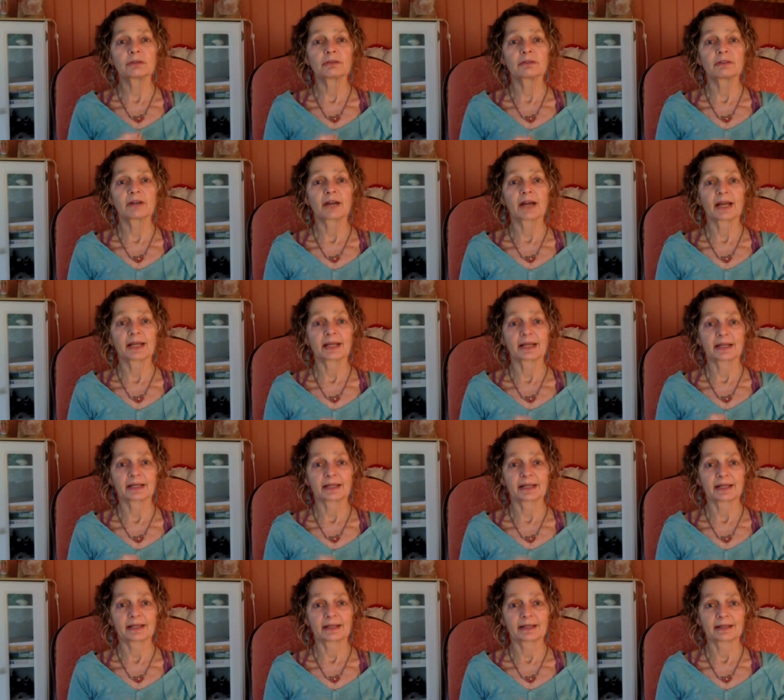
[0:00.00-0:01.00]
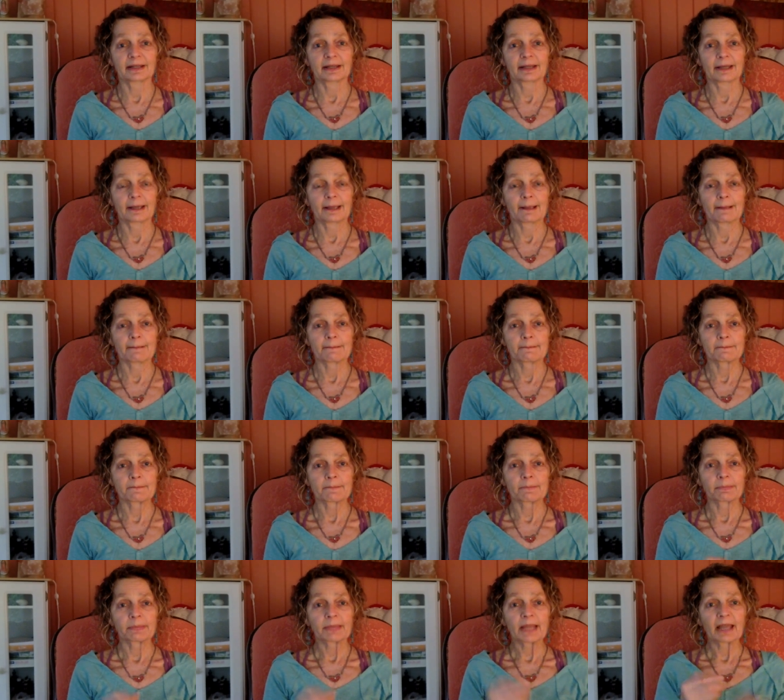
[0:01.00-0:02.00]
divine identity
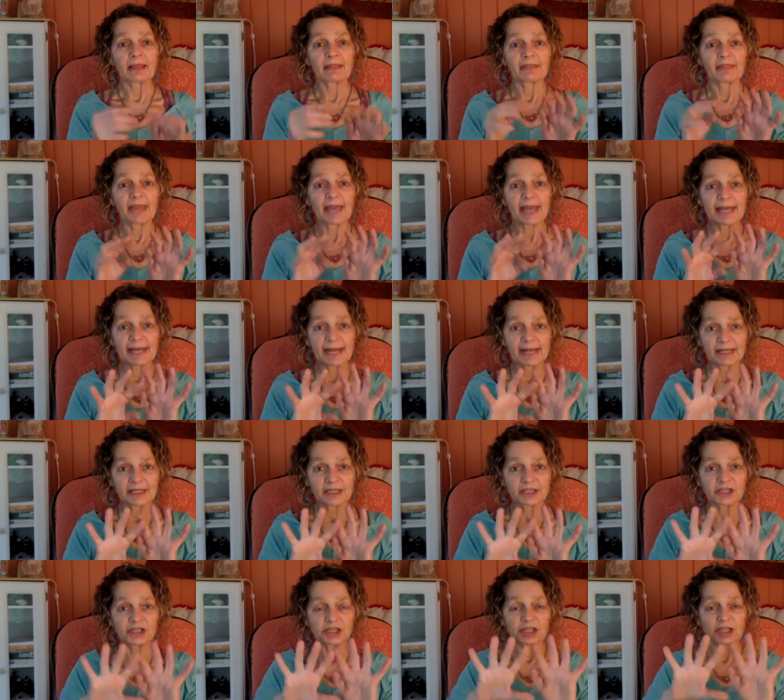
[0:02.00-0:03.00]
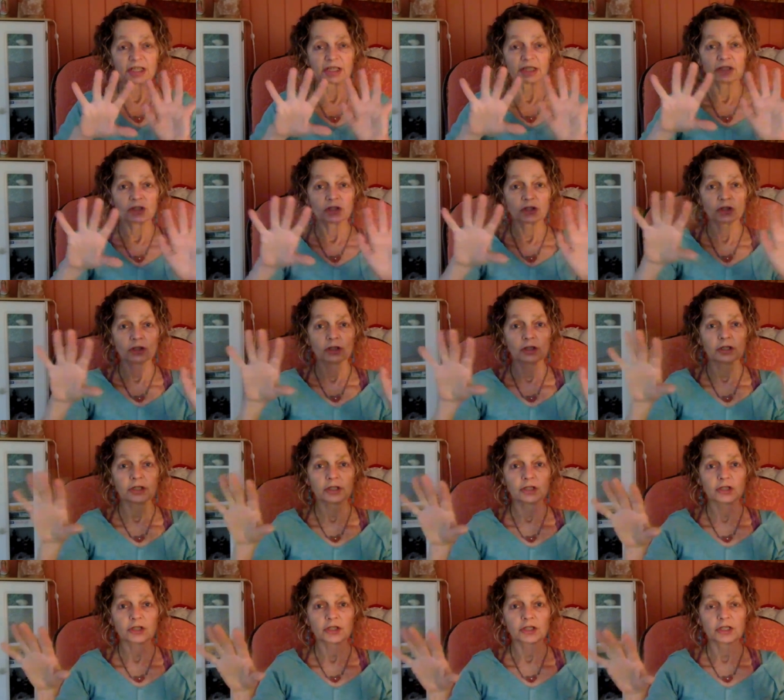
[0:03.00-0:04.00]
that energy
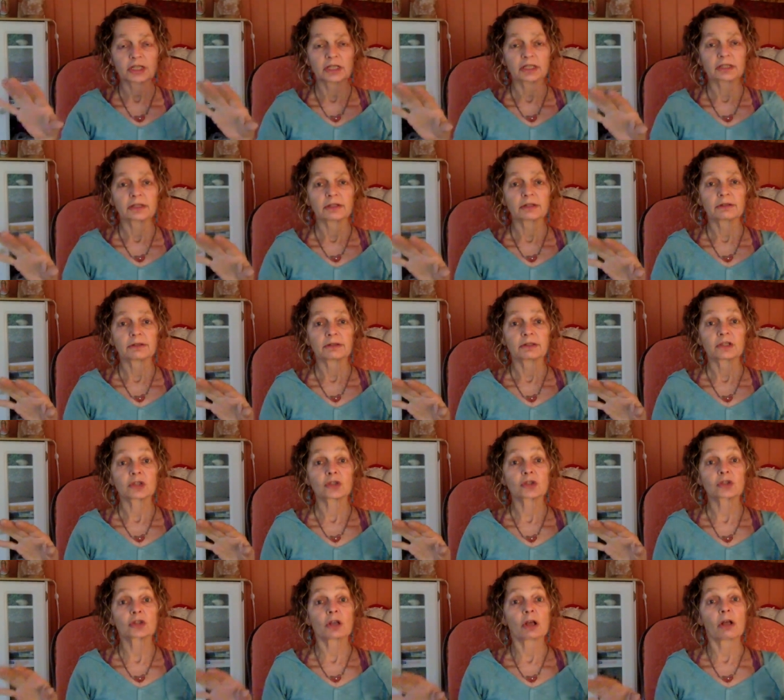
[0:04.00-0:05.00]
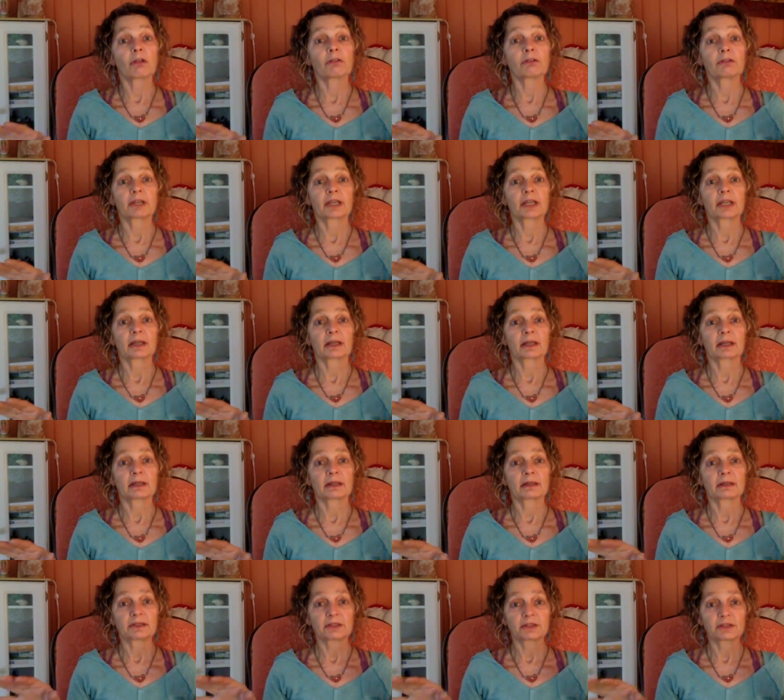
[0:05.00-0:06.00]
starts dissolving
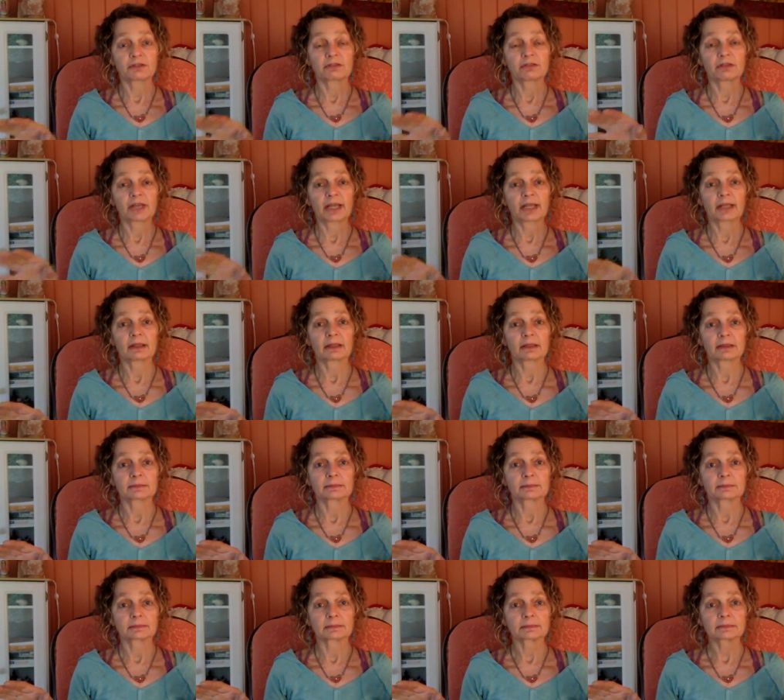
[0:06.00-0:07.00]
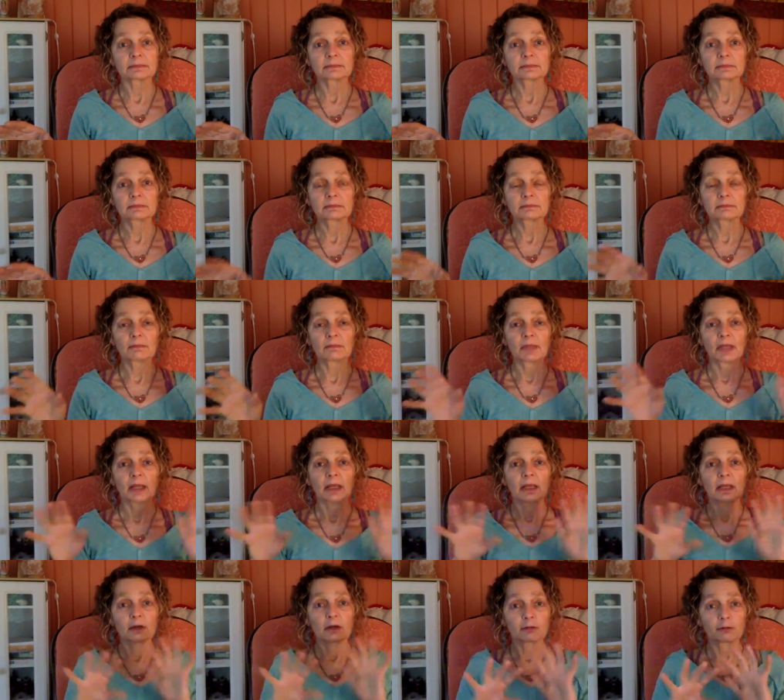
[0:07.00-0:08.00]
this veil
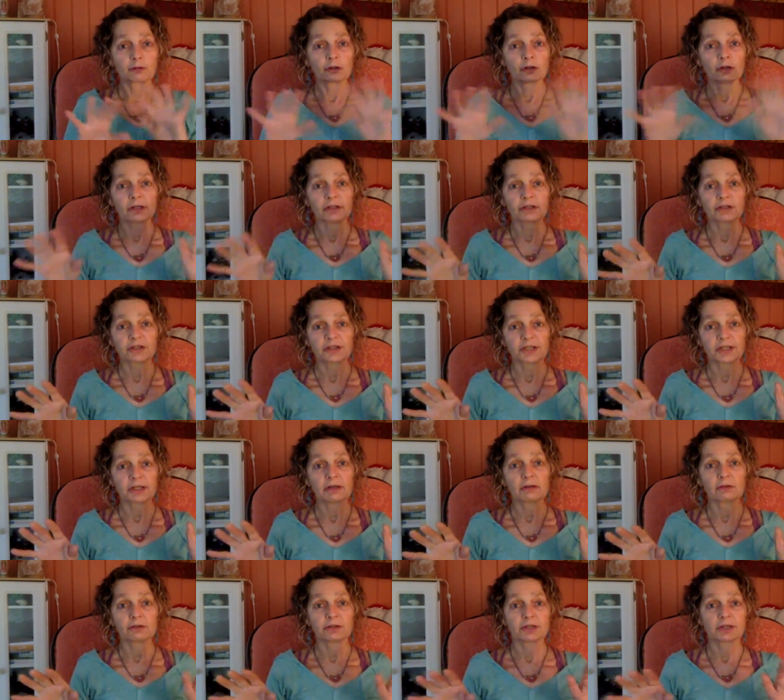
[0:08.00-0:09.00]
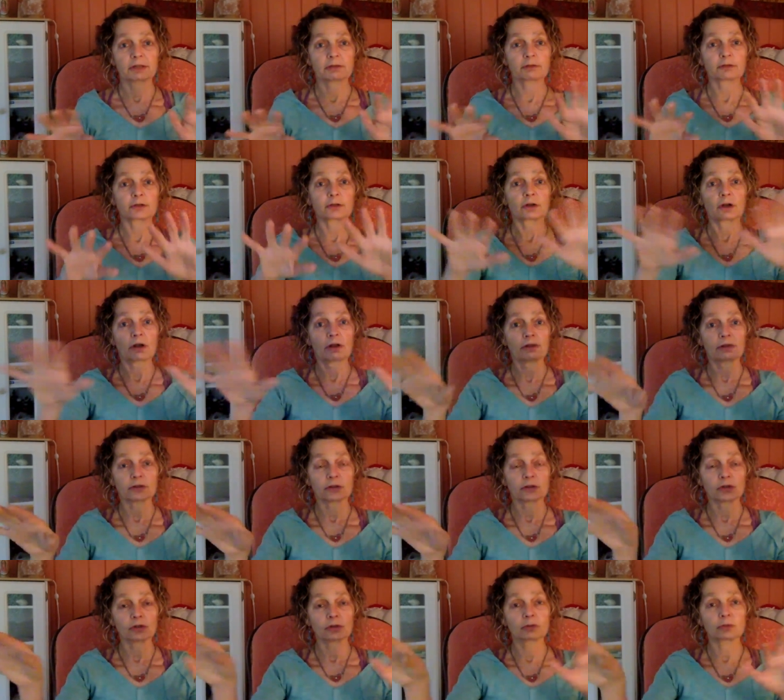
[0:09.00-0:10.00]
for ourselves and for
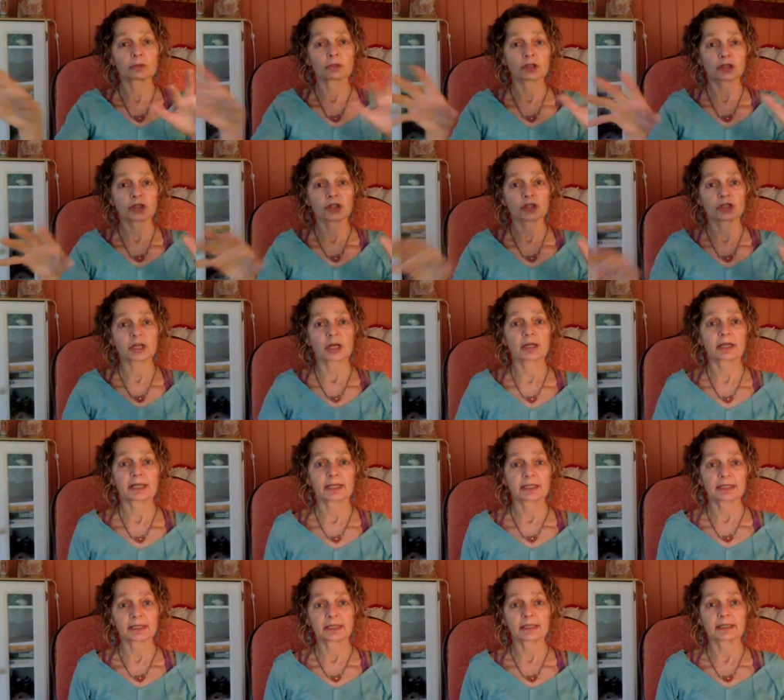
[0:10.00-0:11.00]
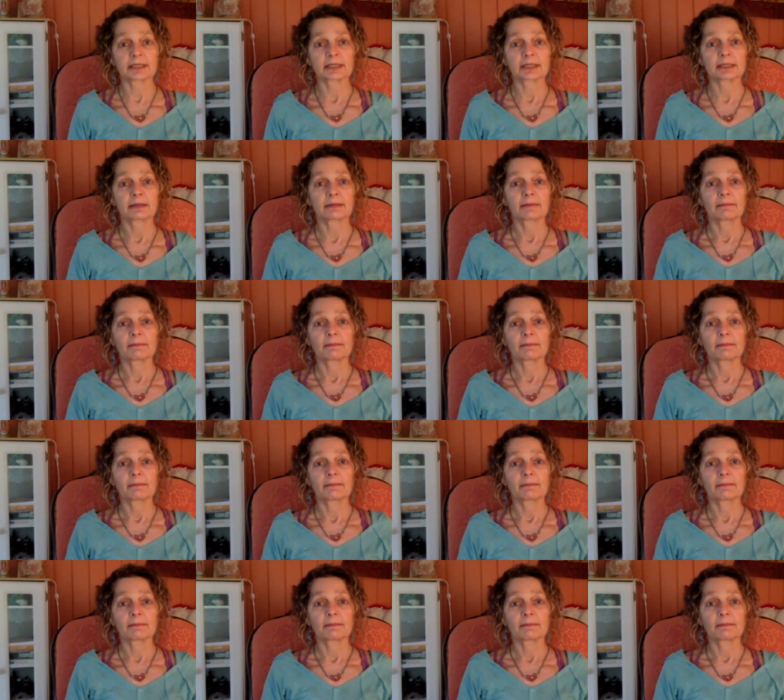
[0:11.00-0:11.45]
others who are stuck in it.